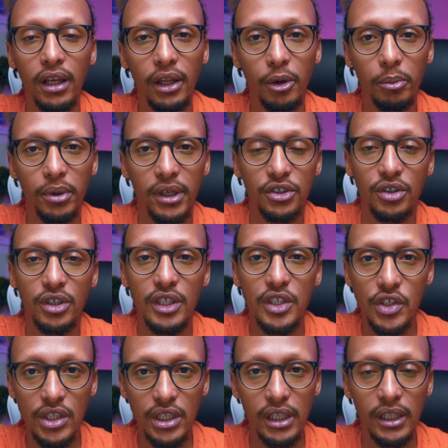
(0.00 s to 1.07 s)
little bit, as you can
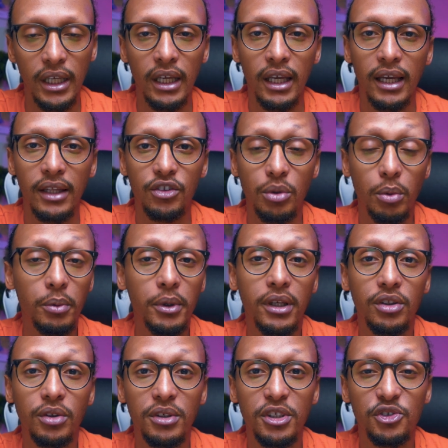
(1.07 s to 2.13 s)
see. So what we're
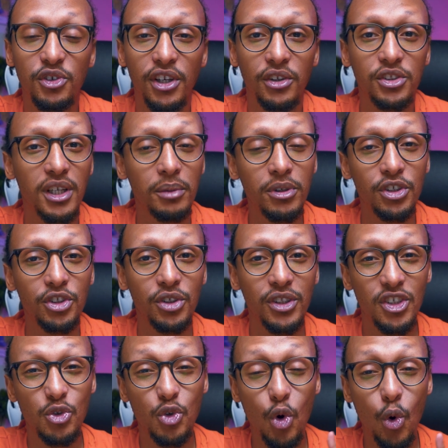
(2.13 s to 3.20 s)
going to do in this video is I'm going to show you
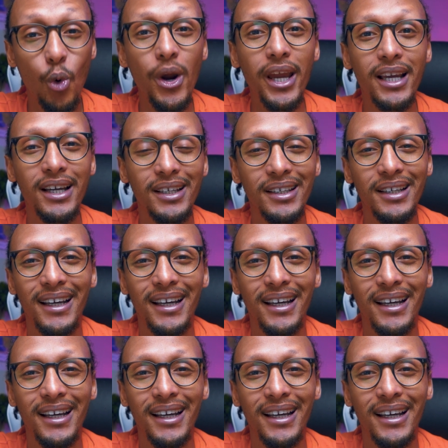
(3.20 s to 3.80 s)
this quick